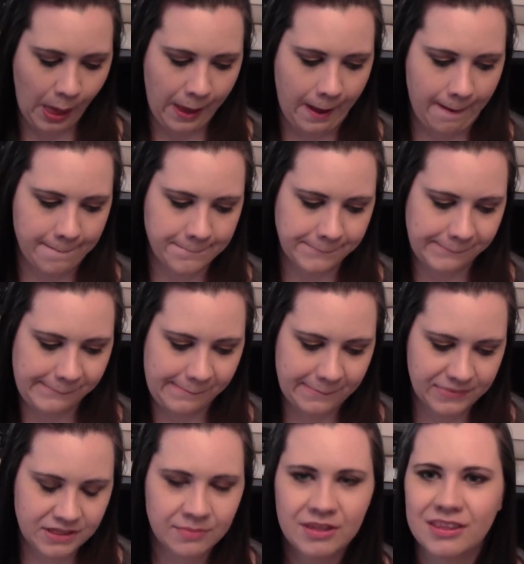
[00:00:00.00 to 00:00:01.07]
Some
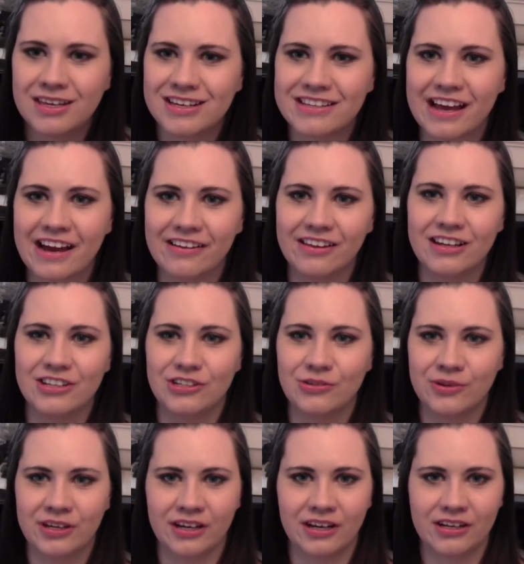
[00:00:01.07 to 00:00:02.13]
of the things I liked
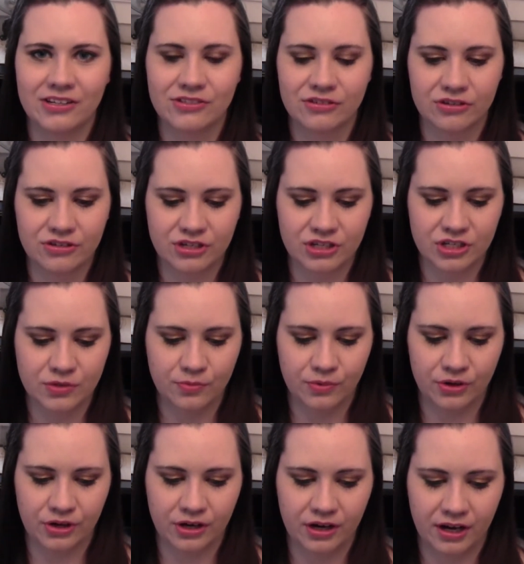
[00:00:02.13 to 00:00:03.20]
doing on excursions
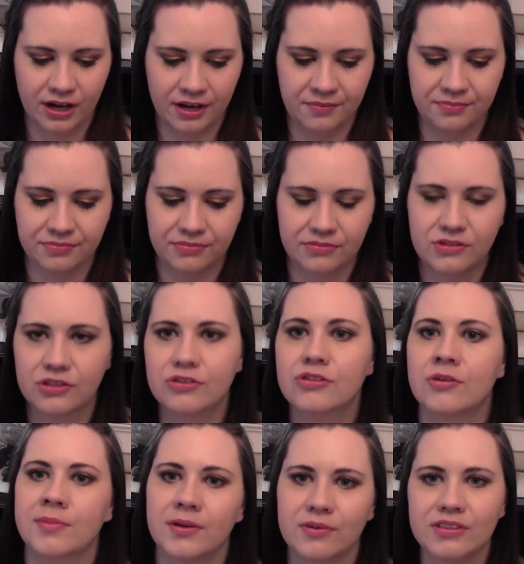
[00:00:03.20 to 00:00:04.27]
were
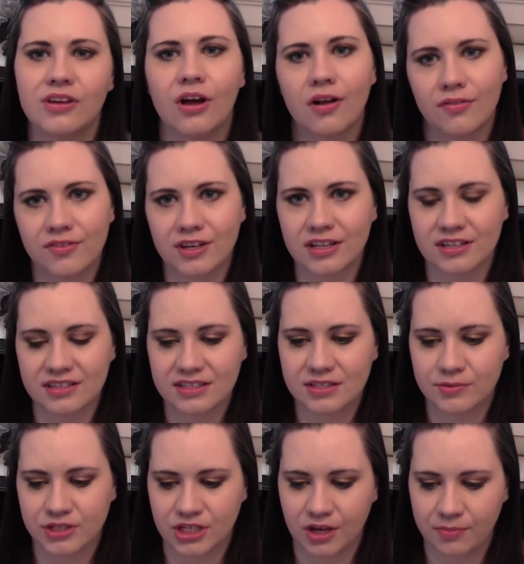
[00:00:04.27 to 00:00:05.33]
swimming with
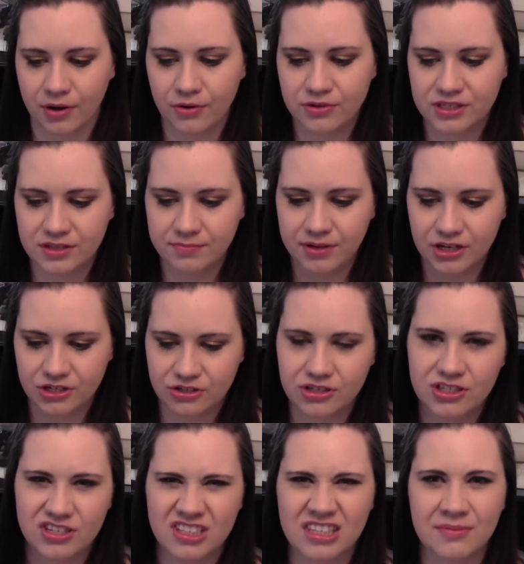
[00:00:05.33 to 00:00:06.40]
dolphins, which I'll post some
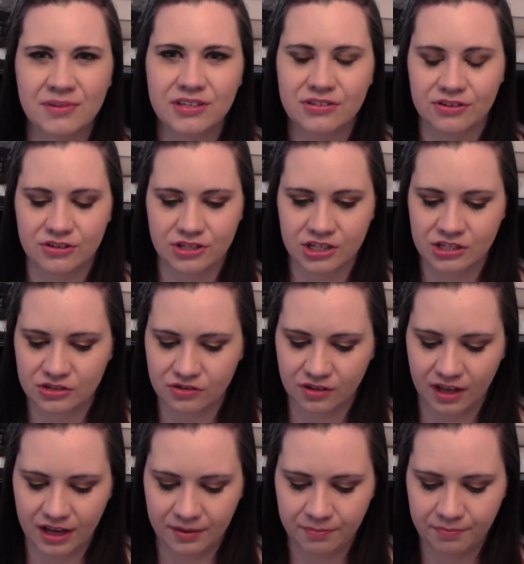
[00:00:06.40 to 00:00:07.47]
pictures to some excursions, or
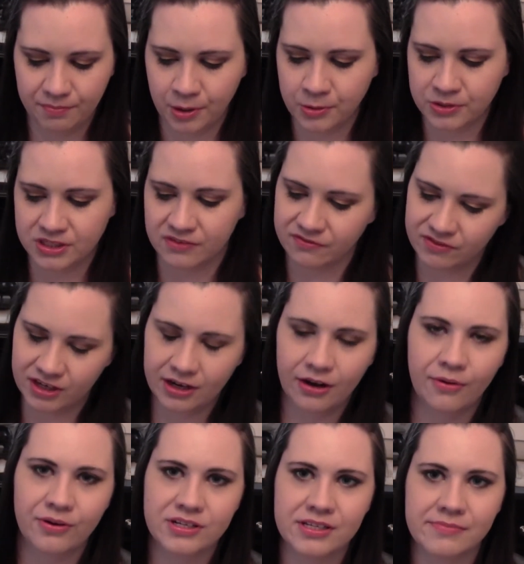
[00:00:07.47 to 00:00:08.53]
like post some
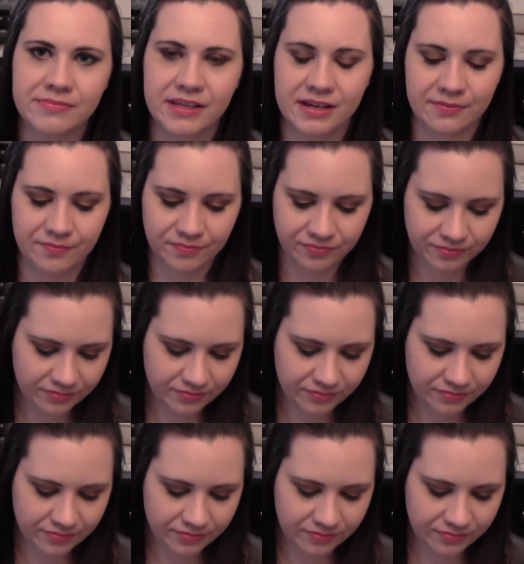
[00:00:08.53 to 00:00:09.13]
video or something.